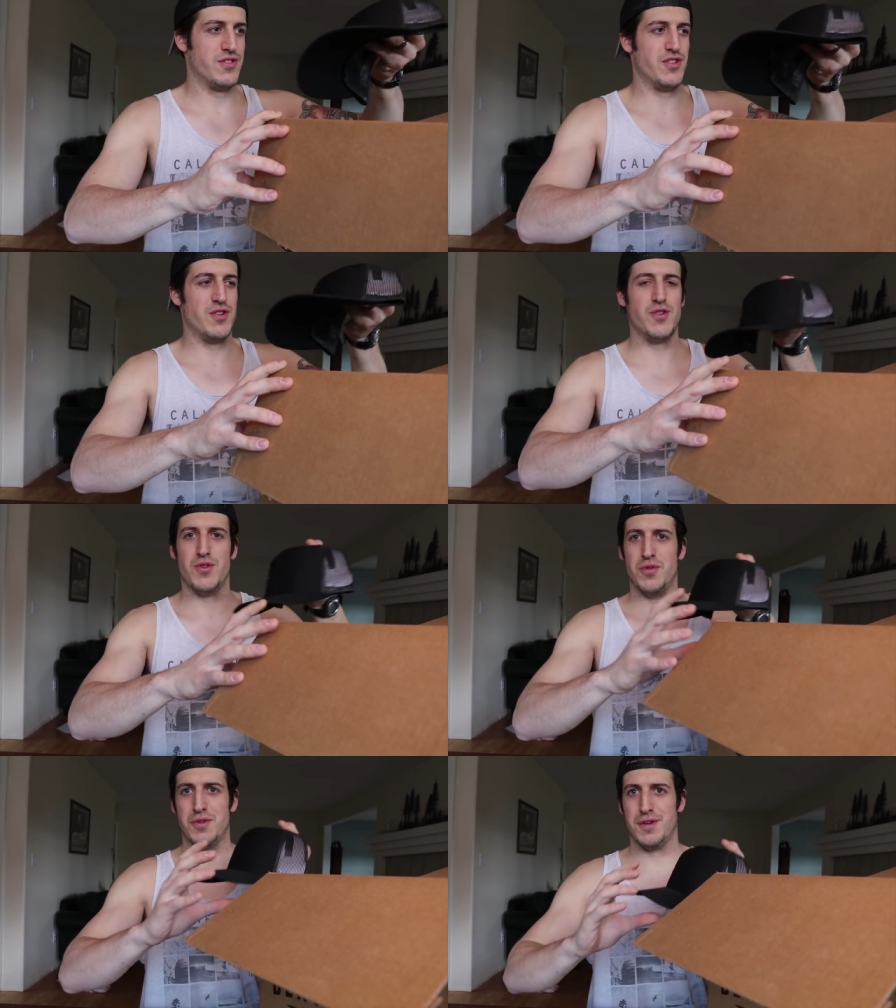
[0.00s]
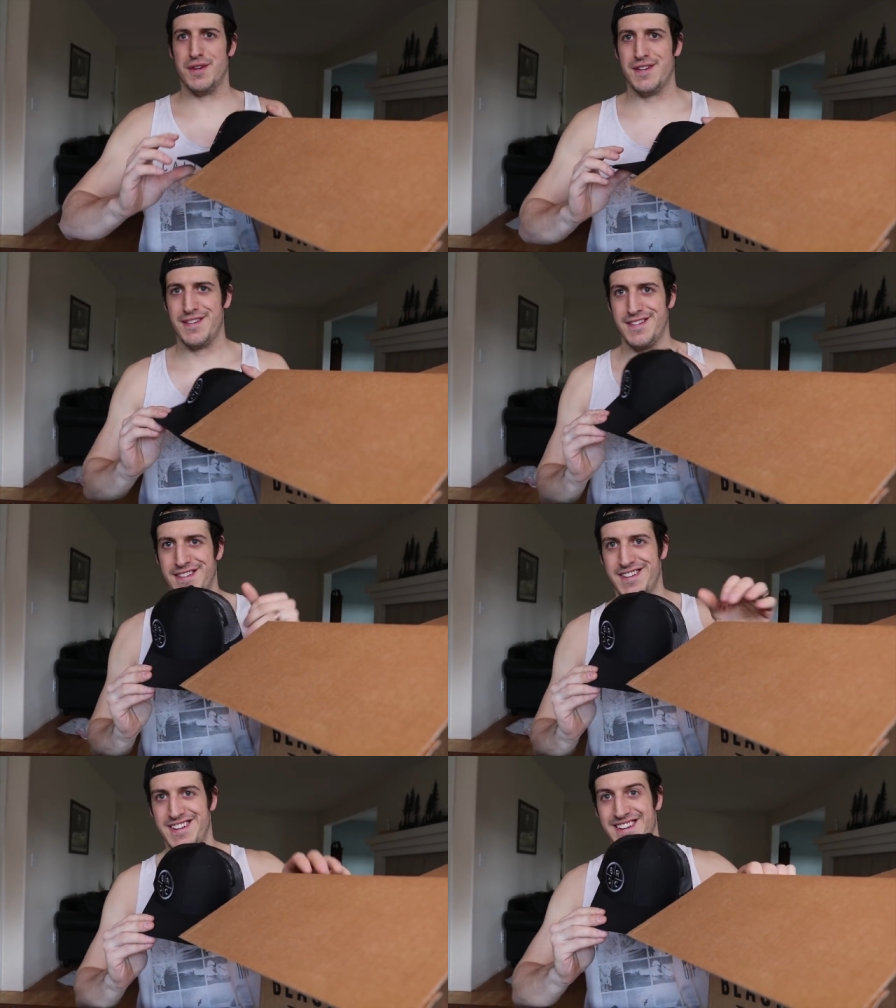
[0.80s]
in here. Oh, dude,
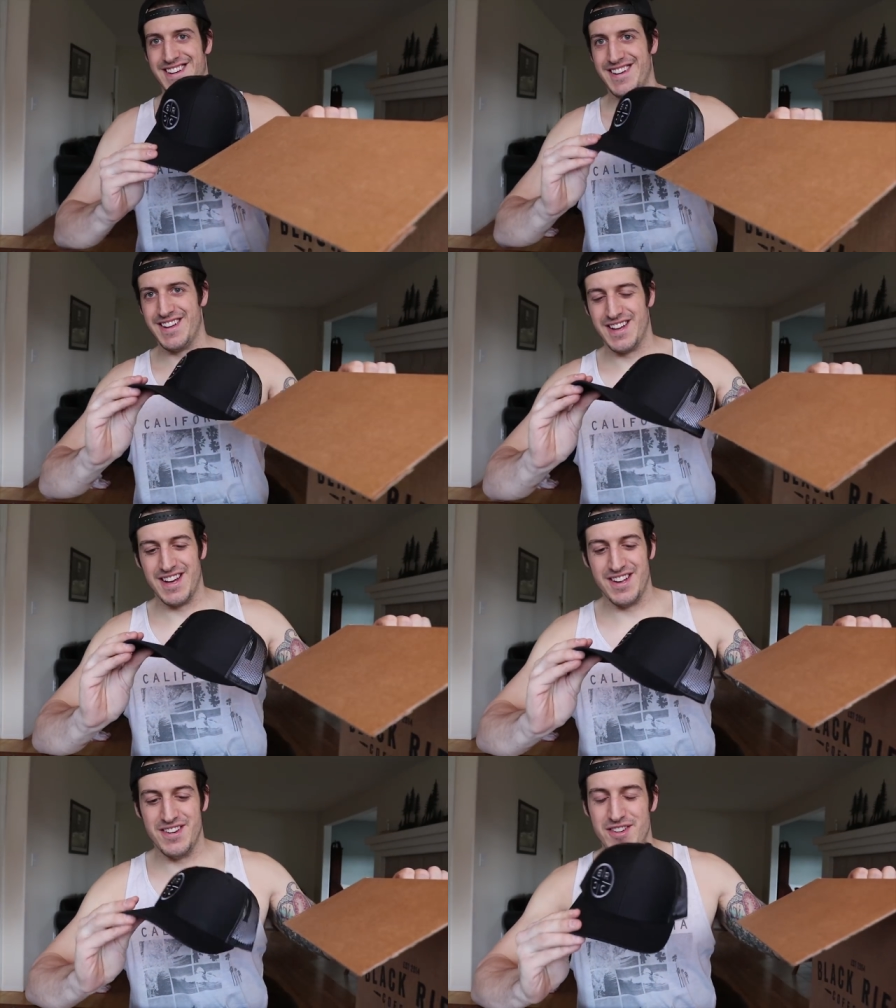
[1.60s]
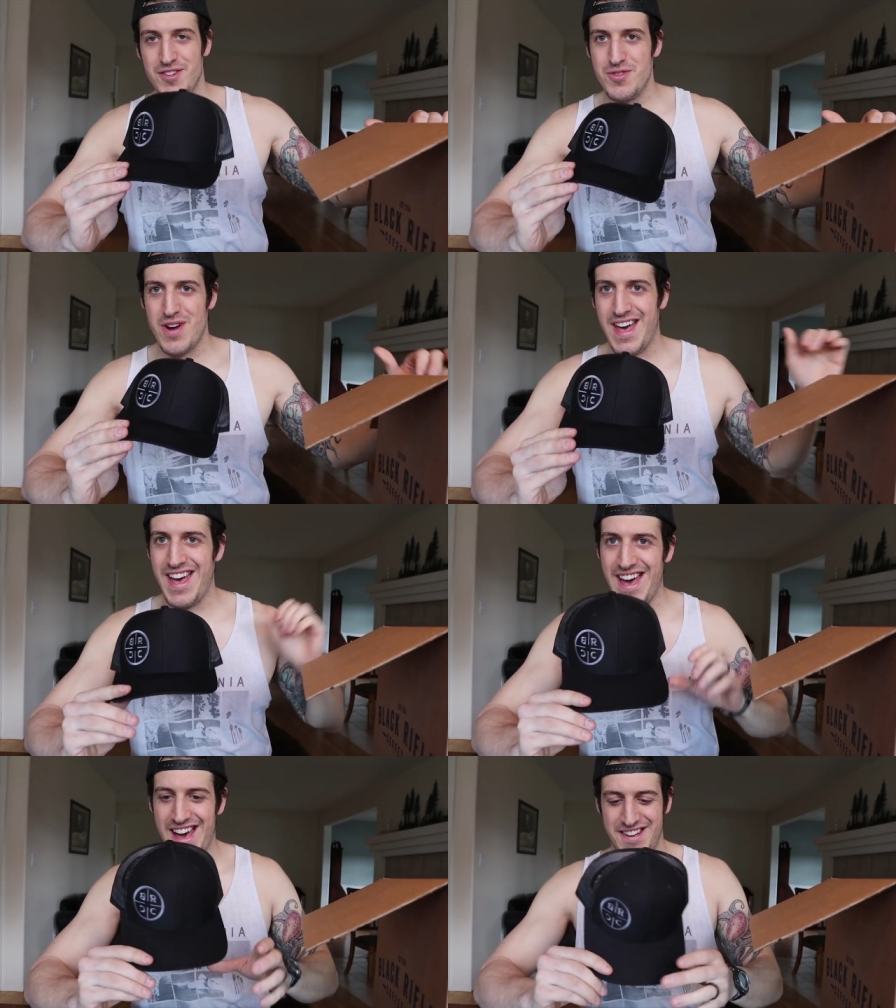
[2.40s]
a new
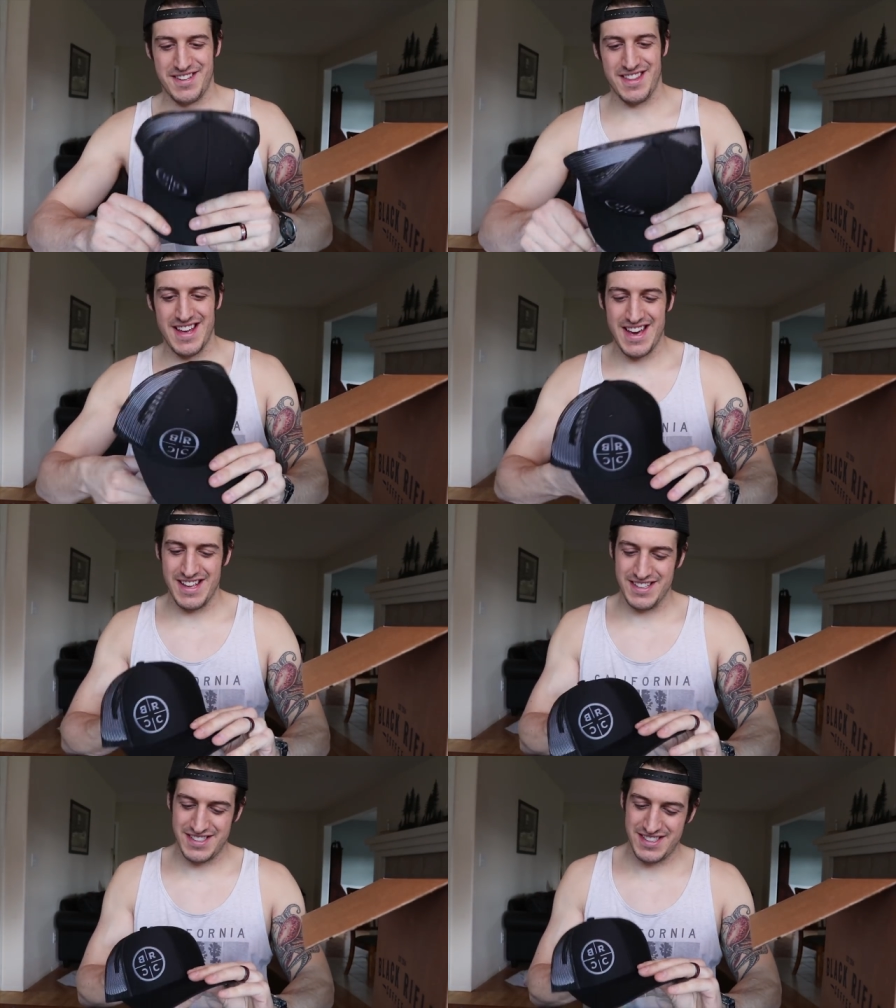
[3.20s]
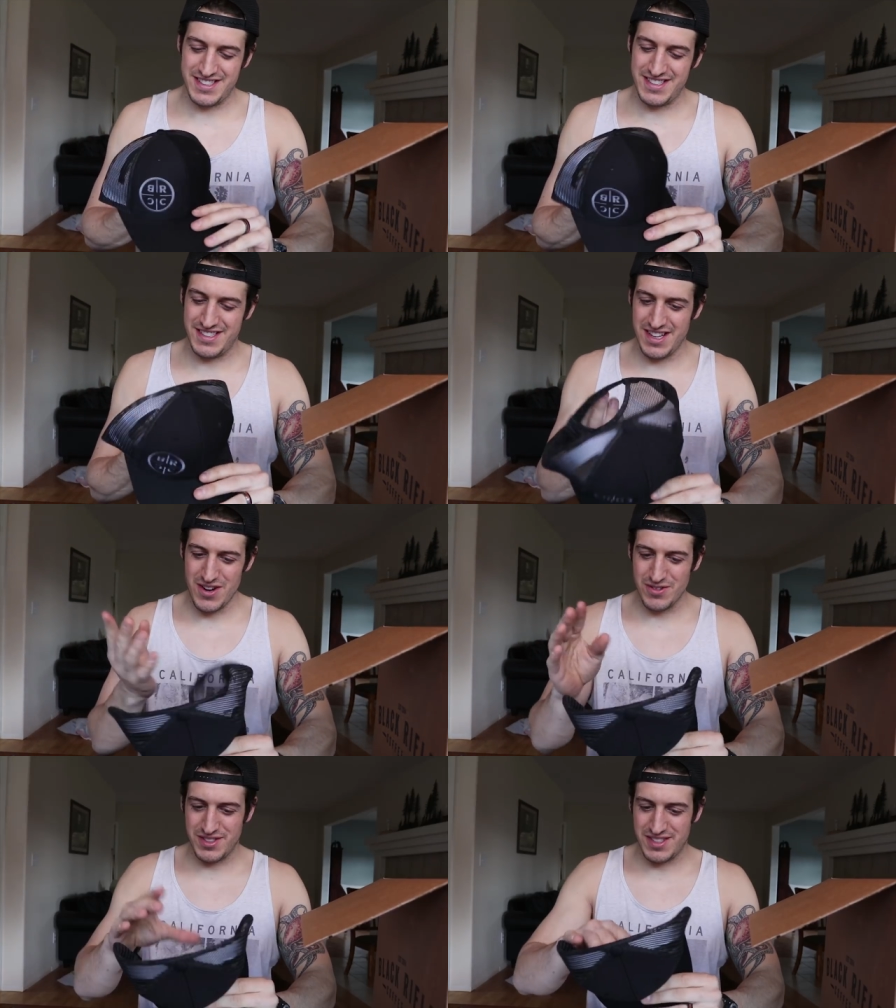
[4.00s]
hat. That is
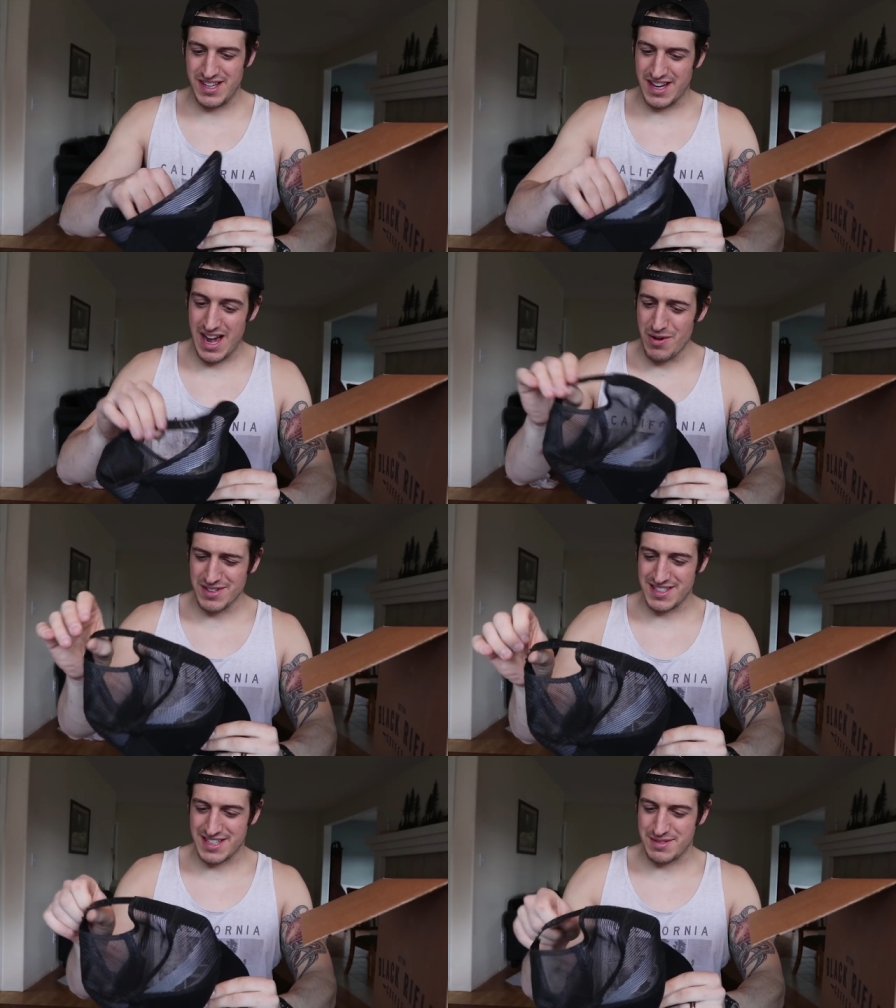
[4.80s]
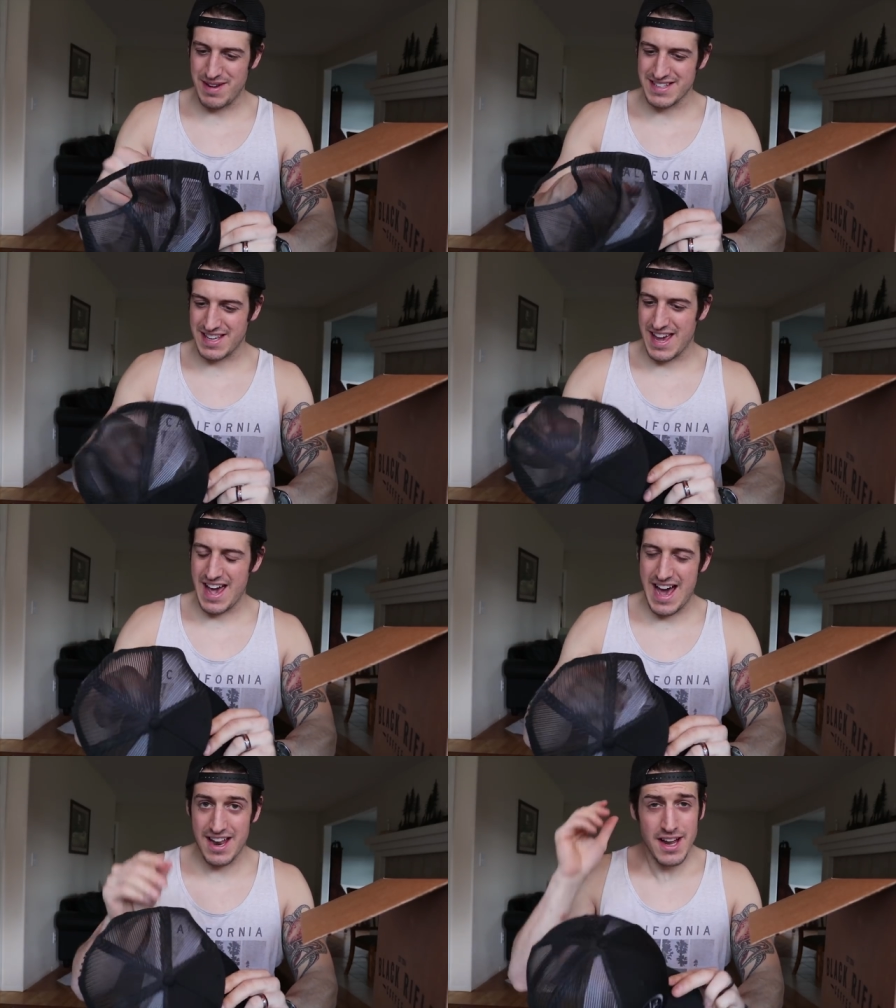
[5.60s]
so sick. I wasn't expecting a
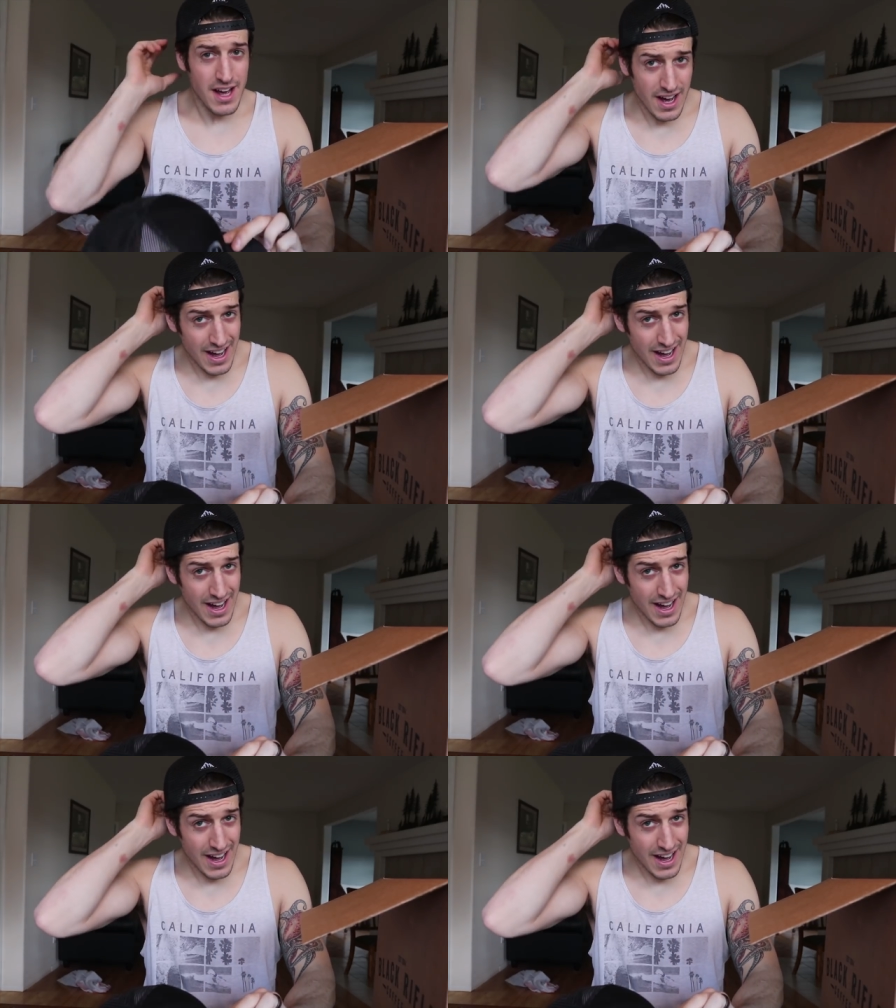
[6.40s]
hat.